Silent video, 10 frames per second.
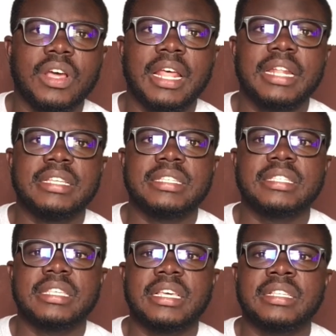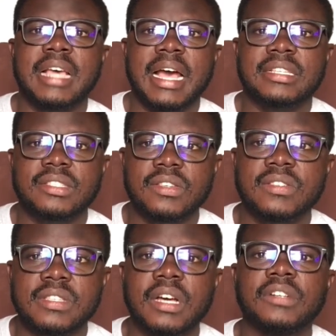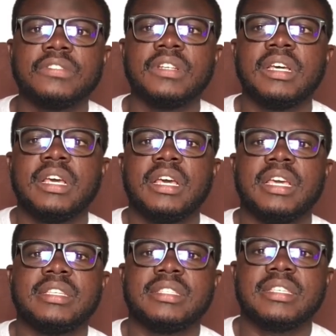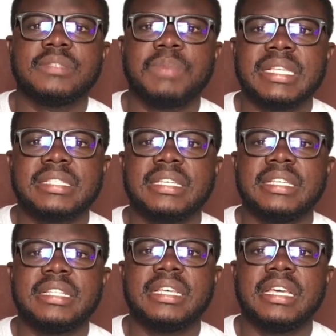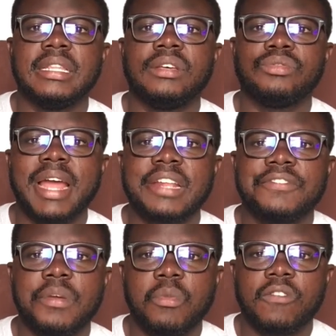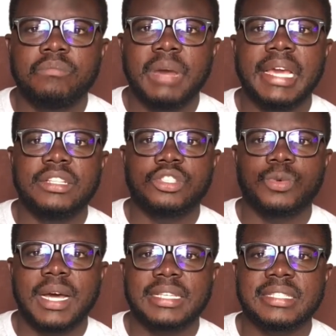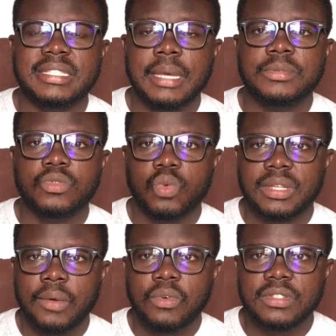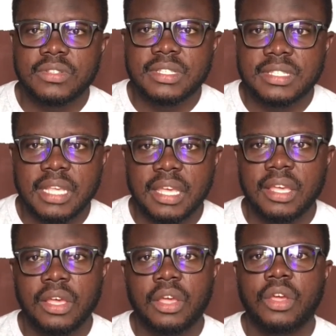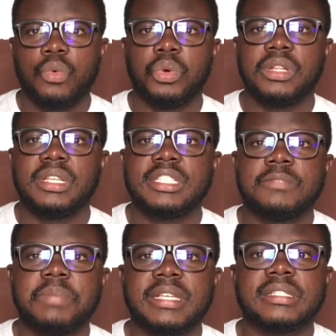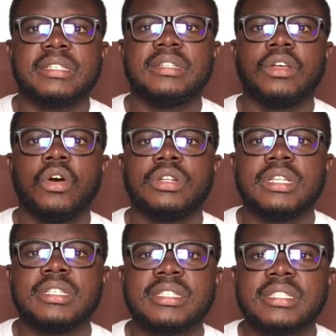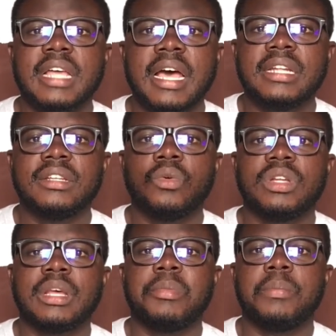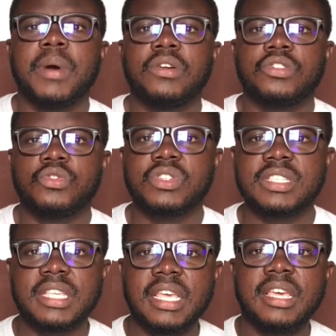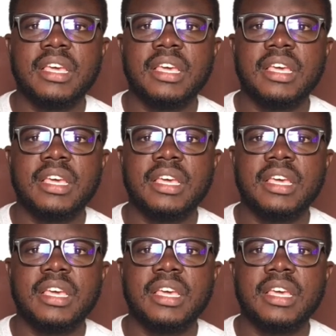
analysis is ask yourself, is this person in the right frame of mind to accept what I want to say? Will this person understand what I'm about to say?